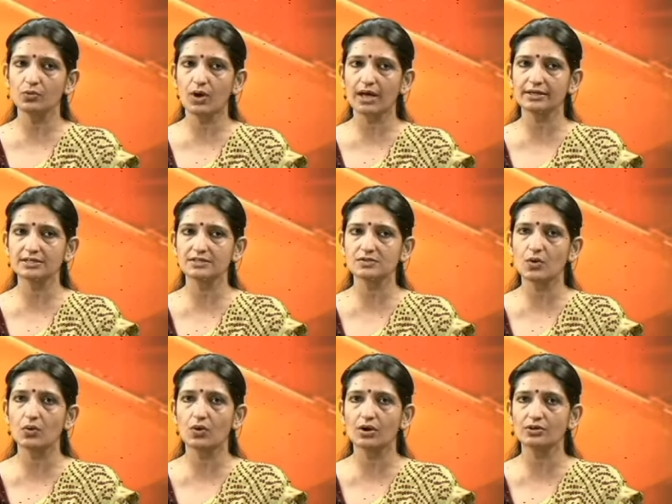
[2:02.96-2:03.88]
who are his
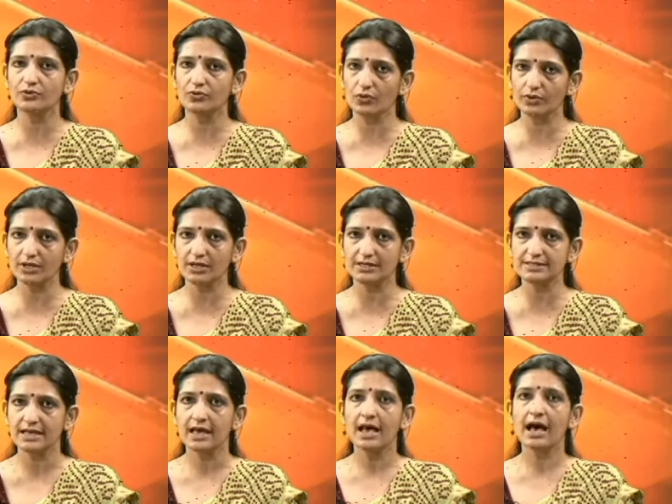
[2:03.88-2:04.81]
so-called
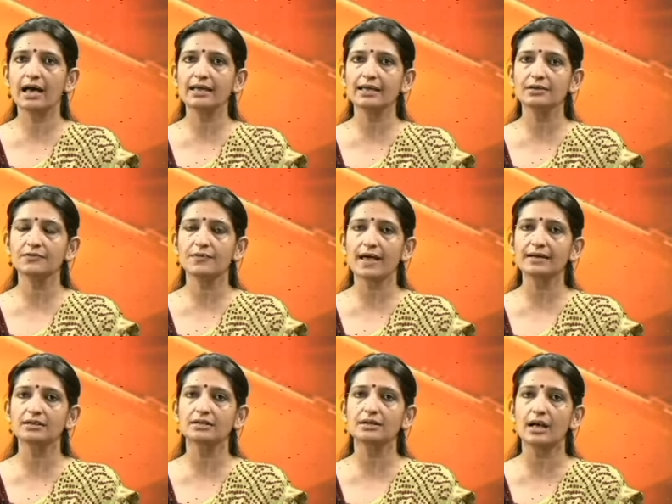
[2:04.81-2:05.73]
donors are in
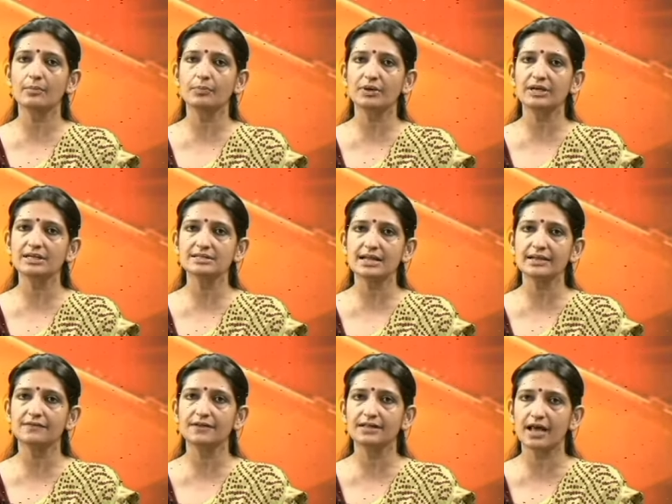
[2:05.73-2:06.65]
fact companies
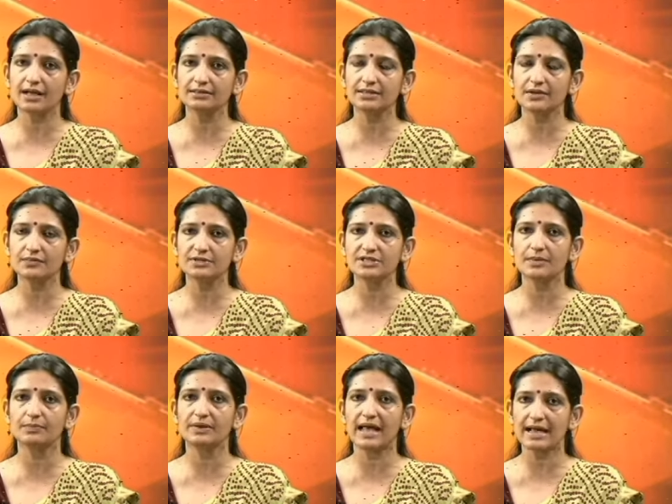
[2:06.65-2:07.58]
like Vedanta which are
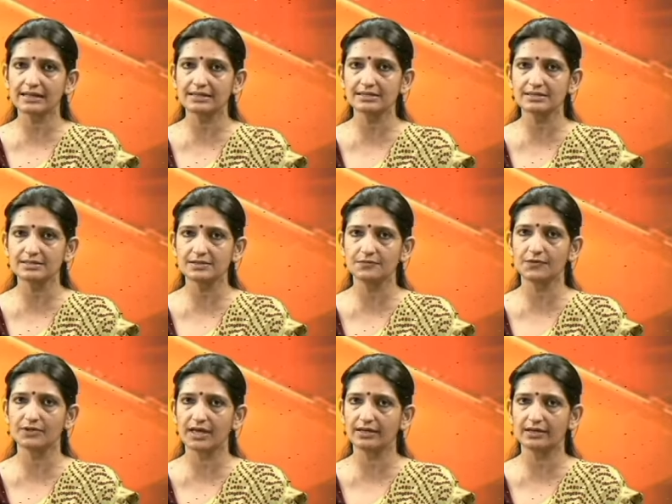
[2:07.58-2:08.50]
blacklisted
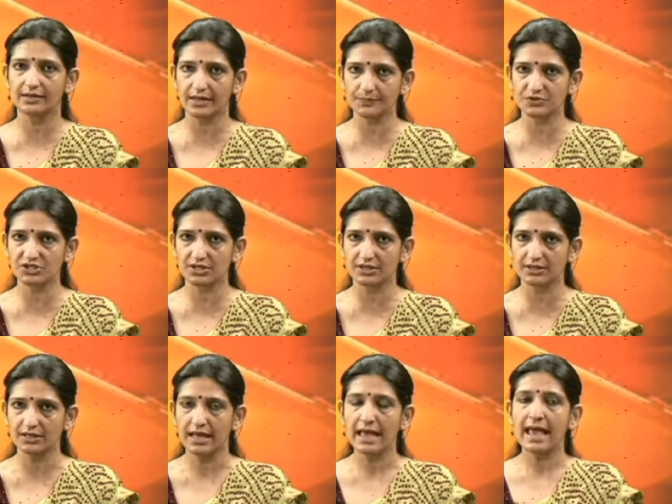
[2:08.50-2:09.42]
for their
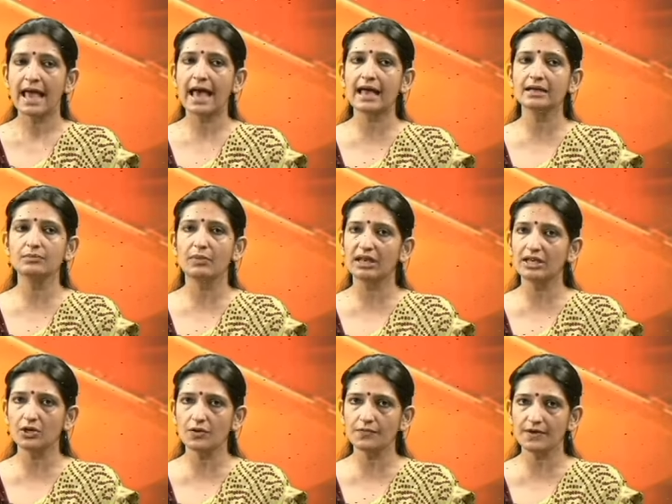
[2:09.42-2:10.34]
corruption and
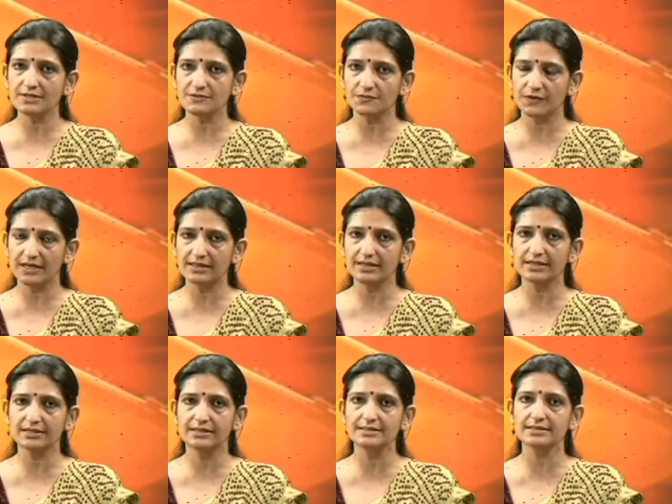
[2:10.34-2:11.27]
many of us feel
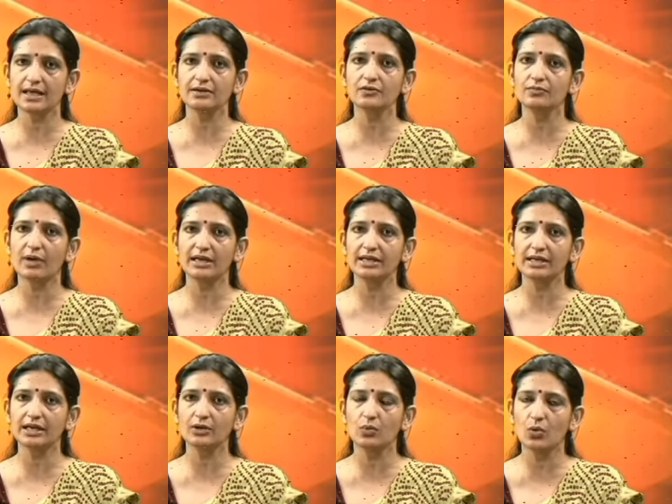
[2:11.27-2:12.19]
that this kind of money
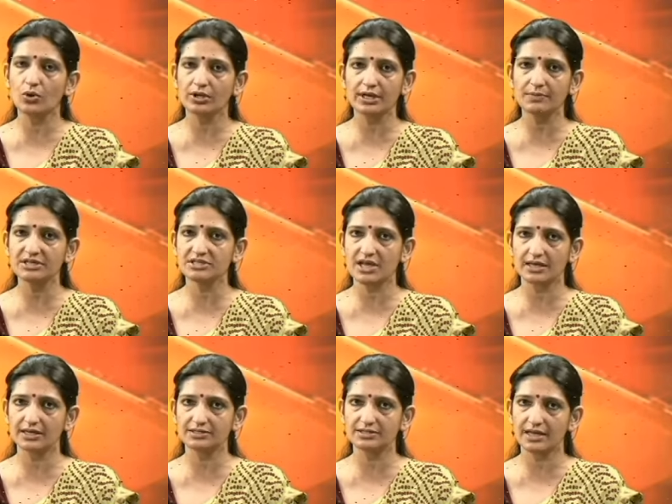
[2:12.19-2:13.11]
can only be
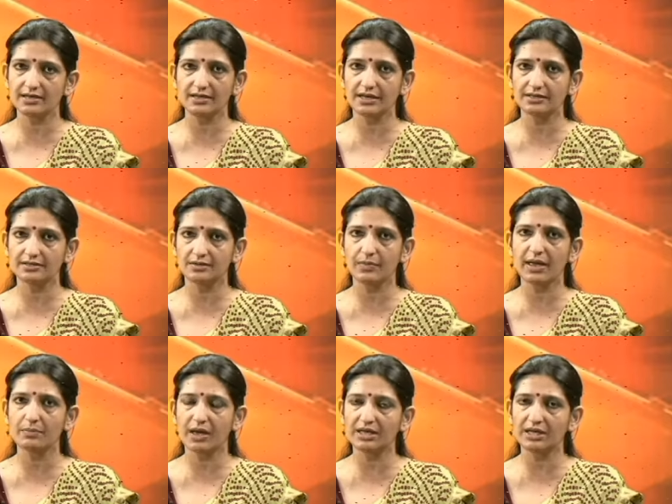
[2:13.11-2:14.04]
generated
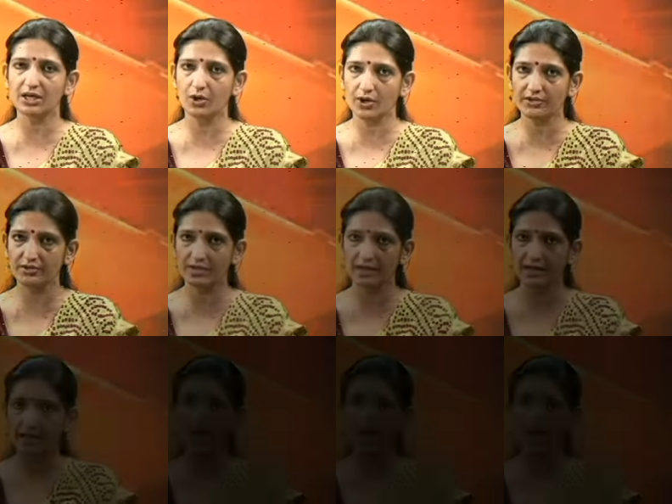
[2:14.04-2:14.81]
by money laundering.